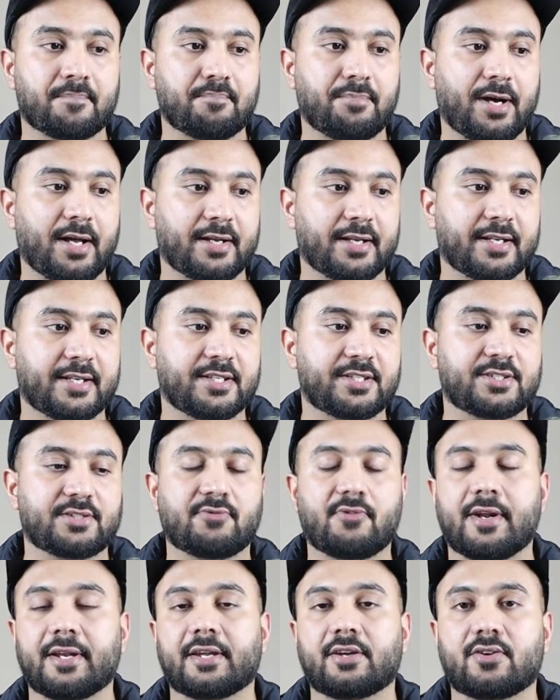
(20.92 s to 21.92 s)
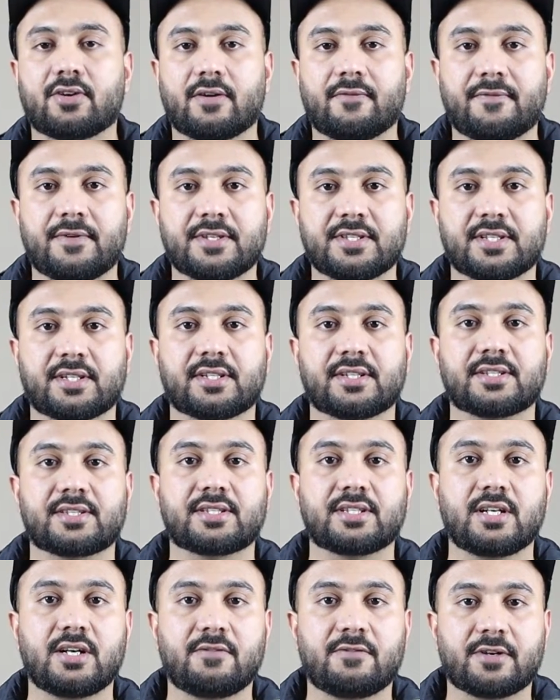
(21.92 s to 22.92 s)
but it is running on a physical
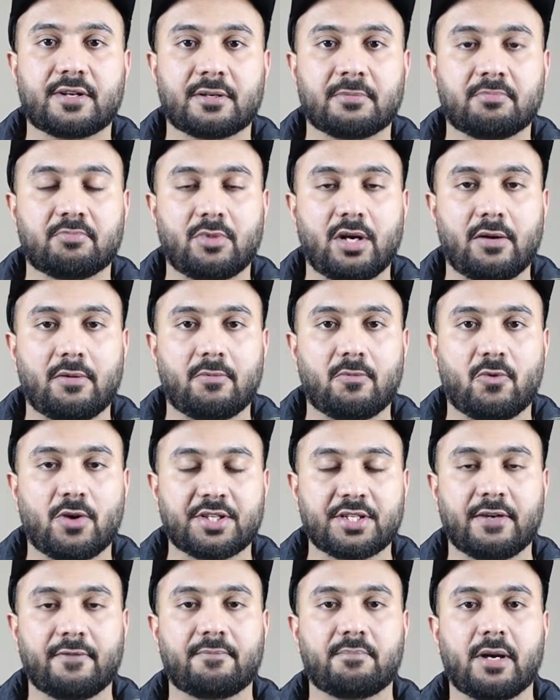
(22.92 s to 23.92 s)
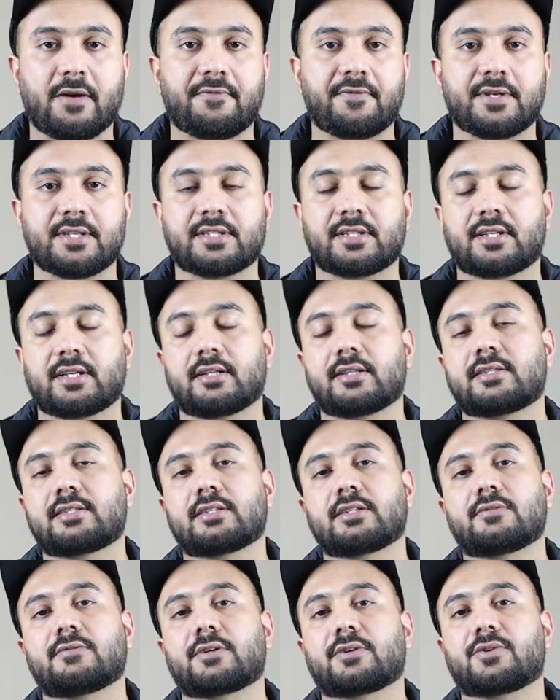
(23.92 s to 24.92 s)
server. What if my physical
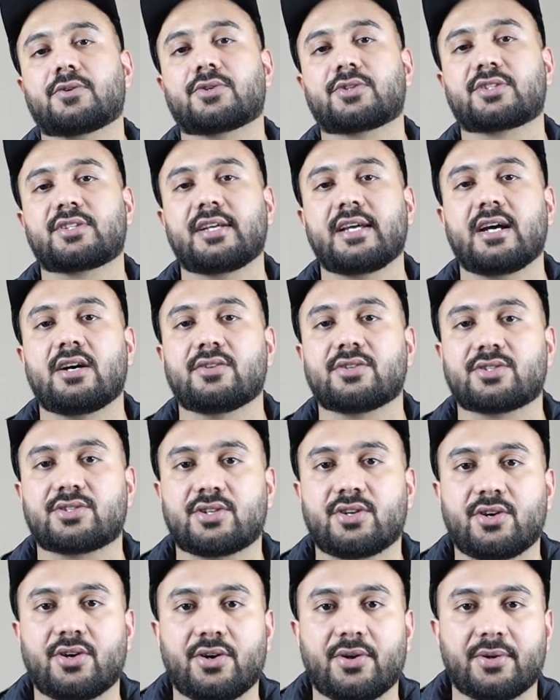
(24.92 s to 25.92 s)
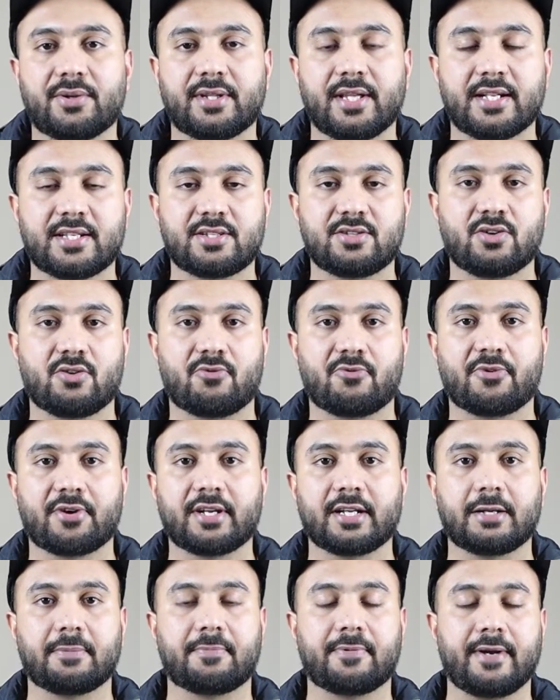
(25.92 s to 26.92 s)
server goes down? So that's not
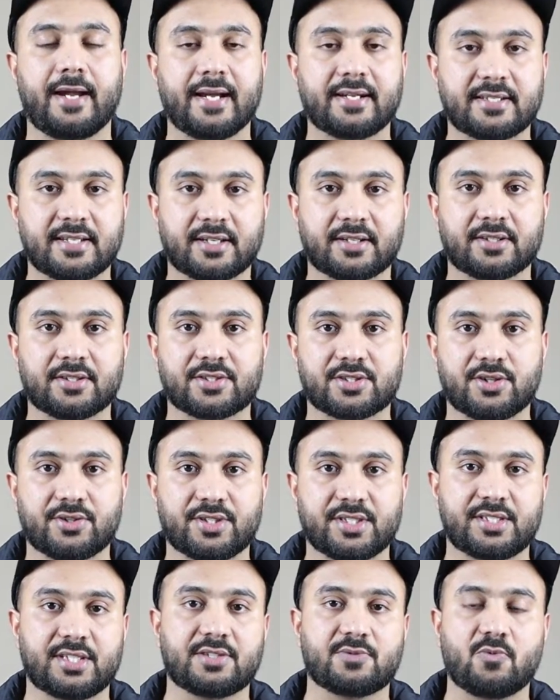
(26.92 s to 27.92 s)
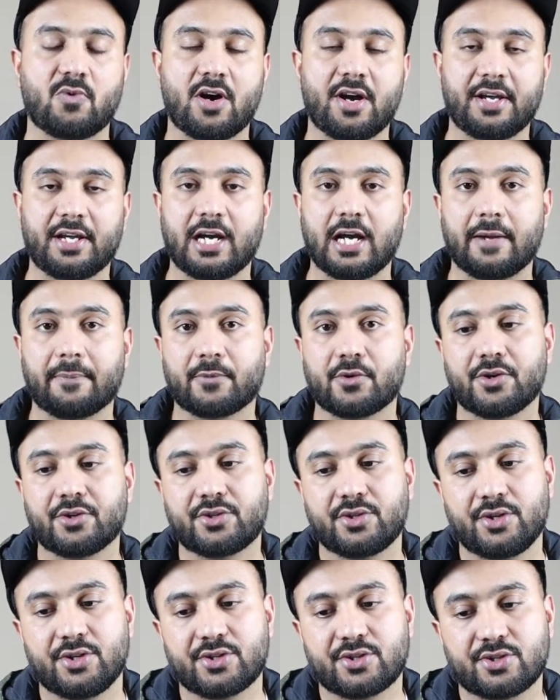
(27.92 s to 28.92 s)
really practical. So this is why I'm going
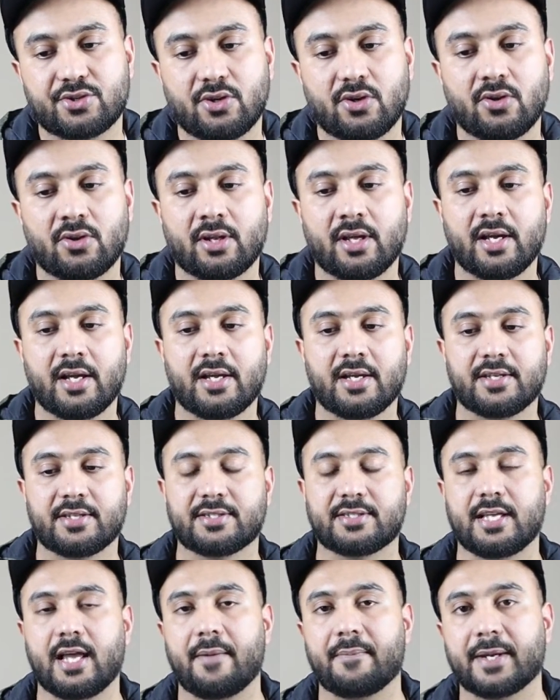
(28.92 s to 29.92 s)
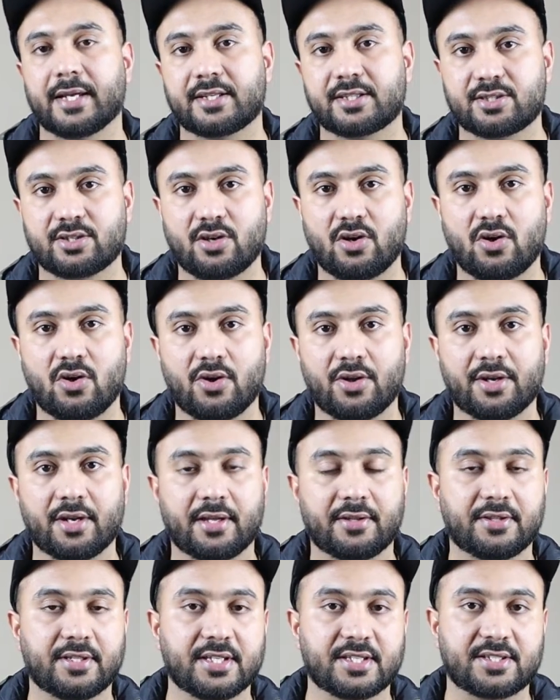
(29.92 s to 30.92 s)
to install Zabbix
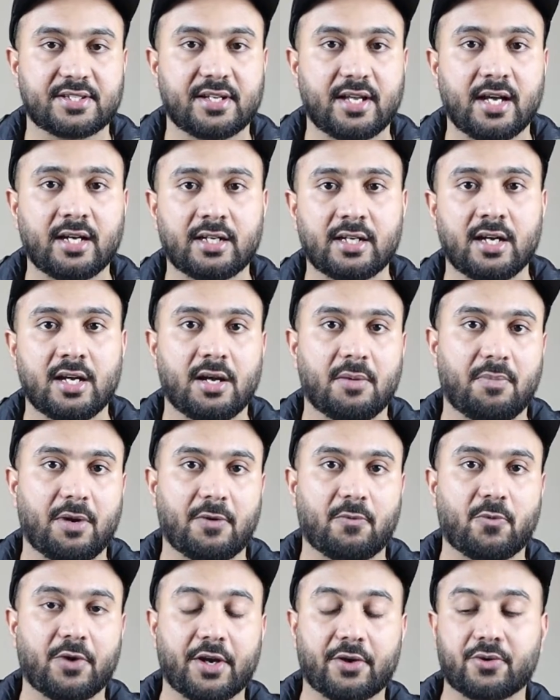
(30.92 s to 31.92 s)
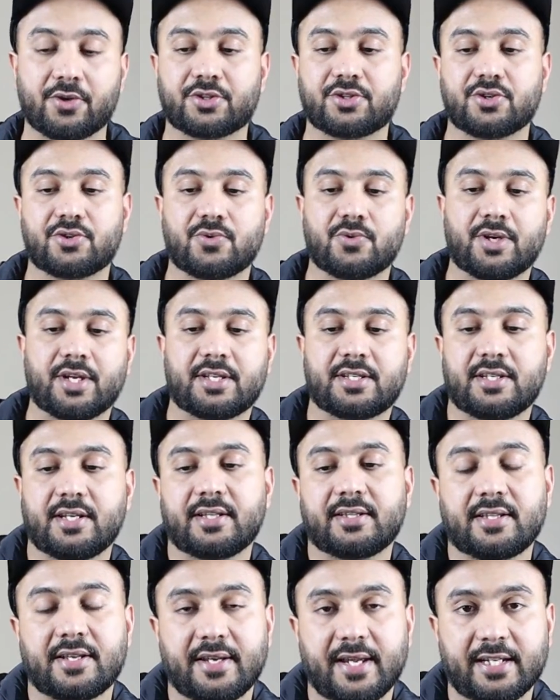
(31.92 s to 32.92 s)
on this NUC, but we are going to do it
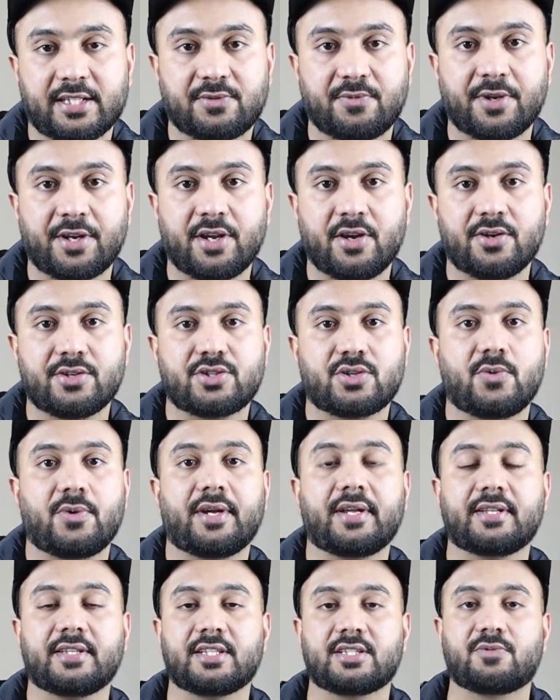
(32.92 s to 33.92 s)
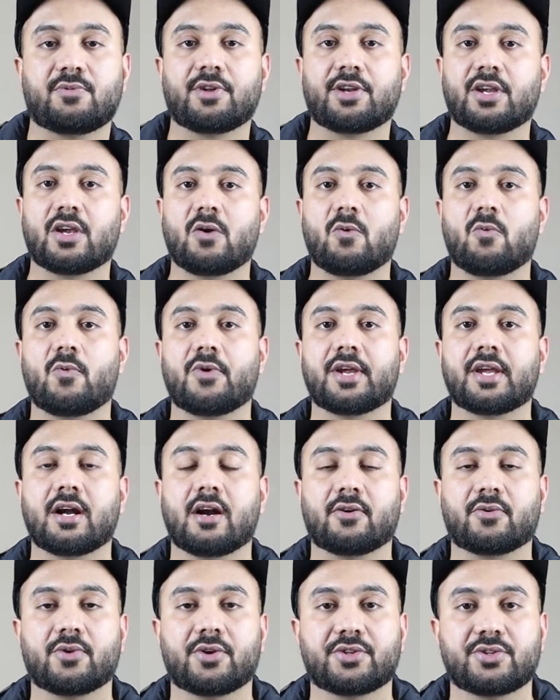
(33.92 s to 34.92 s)
in the next video. So in this video, we
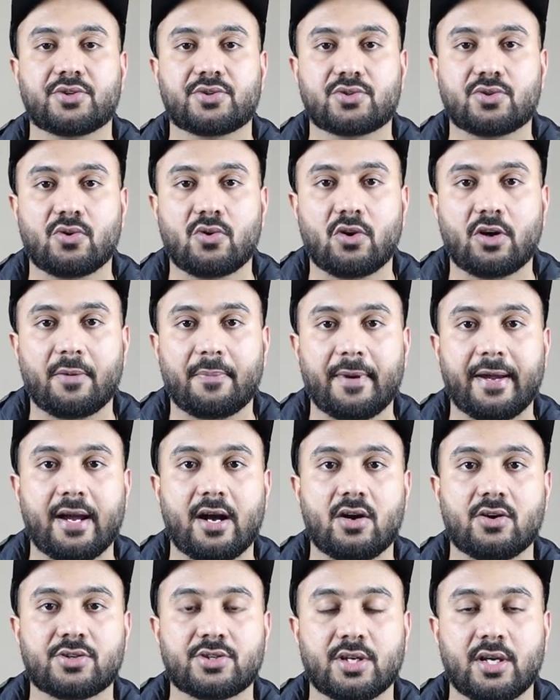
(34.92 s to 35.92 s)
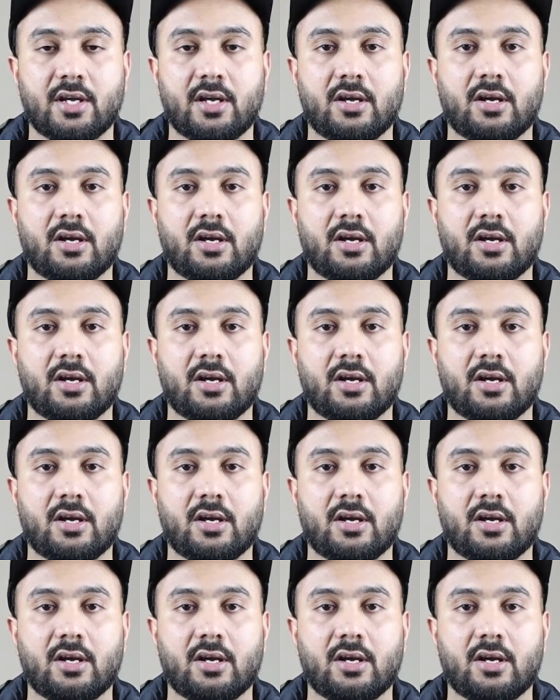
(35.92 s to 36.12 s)
are going to talk about